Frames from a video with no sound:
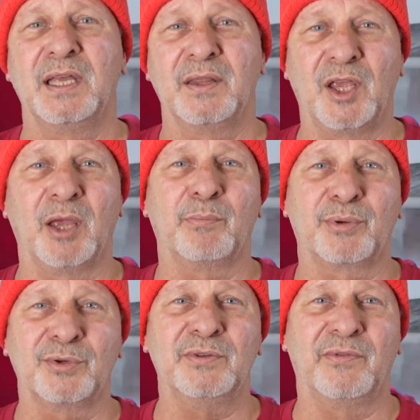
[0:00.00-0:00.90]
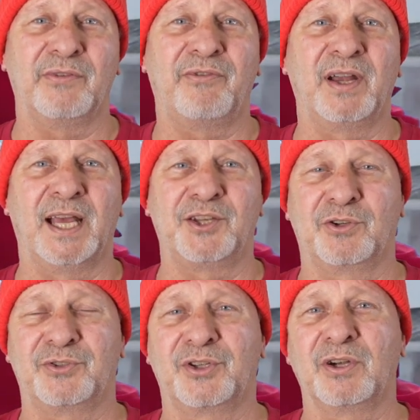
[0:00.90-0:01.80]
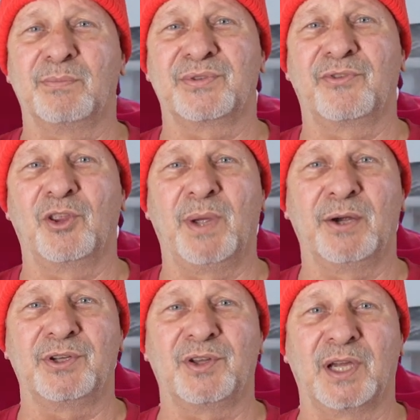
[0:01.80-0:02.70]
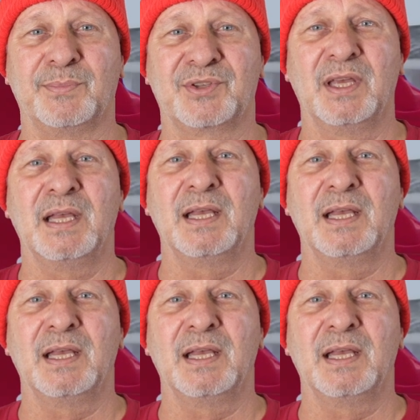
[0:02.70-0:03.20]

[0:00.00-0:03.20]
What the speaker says: They improve the financial terms for the Maritimes